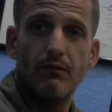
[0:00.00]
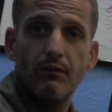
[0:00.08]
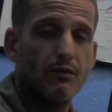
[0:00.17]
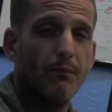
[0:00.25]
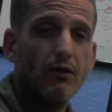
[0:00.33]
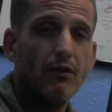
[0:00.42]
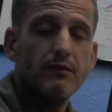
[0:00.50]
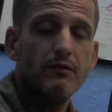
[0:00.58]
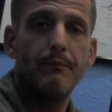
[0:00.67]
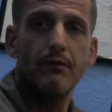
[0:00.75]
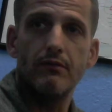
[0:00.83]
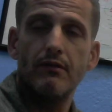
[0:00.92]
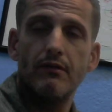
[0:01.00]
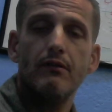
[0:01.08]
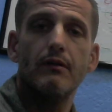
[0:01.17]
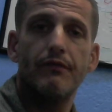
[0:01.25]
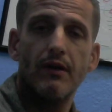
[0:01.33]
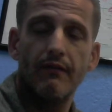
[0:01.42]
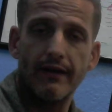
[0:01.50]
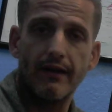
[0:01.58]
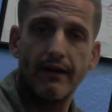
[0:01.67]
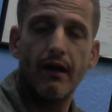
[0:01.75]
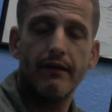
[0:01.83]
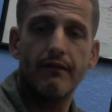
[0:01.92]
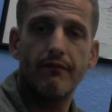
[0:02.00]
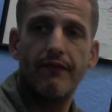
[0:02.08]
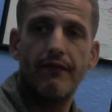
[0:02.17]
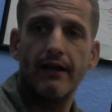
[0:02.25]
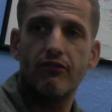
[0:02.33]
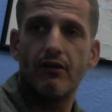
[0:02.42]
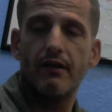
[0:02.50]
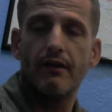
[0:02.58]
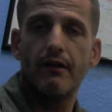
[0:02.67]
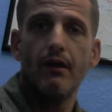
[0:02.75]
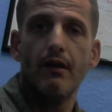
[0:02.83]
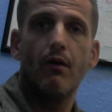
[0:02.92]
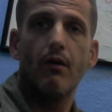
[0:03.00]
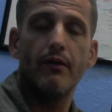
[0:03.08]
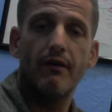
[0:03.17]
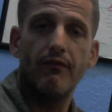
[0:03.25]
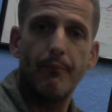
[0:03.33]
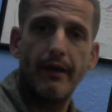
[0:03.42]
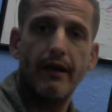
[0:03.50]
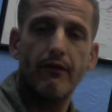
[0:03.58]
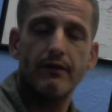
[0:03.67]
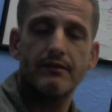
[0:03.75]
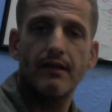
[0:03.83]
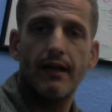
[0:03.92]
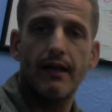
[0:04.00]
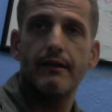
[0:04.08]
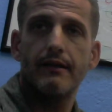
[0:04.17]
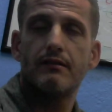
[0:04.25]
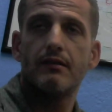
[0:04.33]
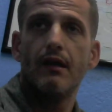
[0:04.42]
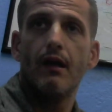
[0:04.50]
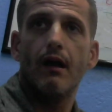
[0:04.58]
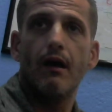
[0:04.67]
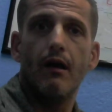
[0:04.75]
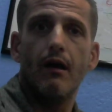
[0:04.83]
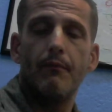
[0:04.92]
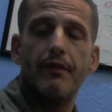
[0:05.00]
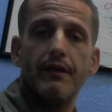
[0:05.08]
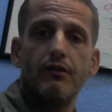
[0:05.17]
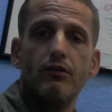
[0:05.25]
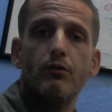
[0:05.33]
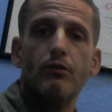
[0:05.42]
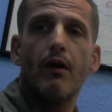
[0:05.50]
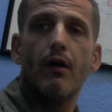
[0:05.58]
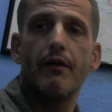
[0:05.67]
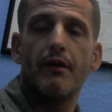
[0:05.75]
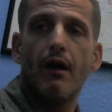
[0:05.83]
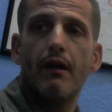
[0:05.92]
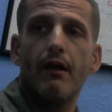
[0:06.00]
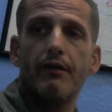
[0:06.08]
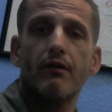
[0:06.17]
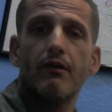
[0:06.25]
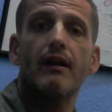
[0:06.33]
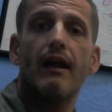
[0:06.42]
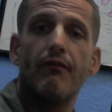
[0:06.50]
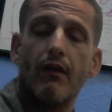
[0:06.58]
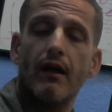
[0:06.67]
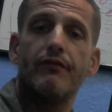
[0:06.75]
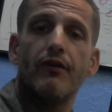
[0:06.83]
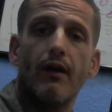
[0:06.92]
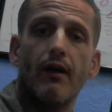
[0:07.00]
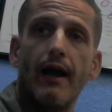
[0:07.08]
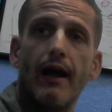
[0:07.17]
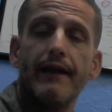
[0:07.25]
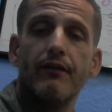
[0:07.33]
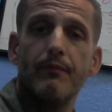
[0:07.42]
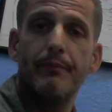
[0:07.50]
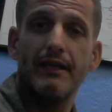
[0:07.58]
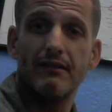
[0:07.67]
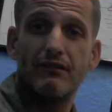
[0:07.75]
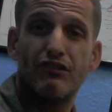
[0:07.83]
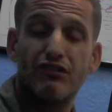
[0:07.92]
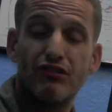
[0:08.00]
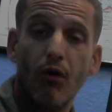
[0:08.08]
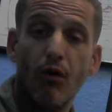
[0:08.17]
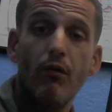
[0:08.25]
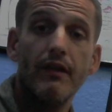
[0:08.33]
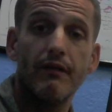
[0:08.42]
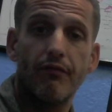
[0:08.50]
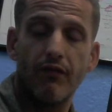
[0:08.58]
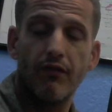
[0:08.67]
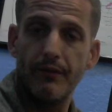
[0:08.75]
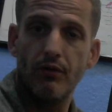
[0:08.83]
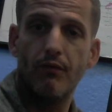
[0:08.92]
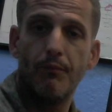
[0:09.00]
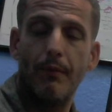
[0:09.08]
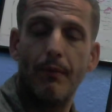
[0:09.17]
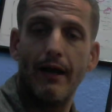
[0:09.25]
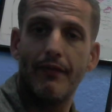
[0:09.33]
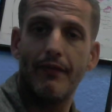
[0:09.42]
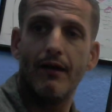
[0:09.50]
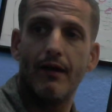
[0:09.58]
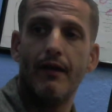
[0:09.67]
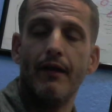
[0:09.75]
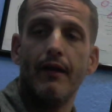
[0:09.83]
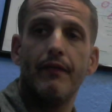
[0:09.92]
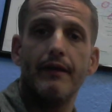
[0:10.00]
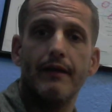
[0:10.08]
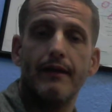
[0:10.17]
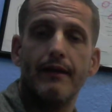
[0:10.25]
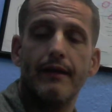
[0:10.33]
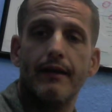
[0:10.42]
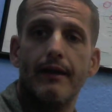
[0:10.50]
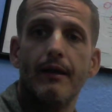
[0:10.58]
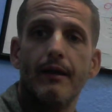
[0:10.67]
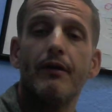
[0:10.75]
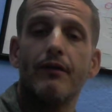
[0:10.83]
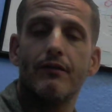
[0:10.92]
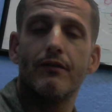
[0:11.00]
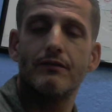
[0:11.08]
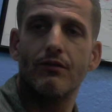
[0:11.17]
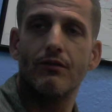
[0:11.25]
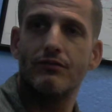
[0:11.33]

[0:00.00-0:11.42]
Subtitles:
which most people do, if you have a gut infection or you have a parasite, then you're going to have a lot of your iron being stolen from you by the inhabitants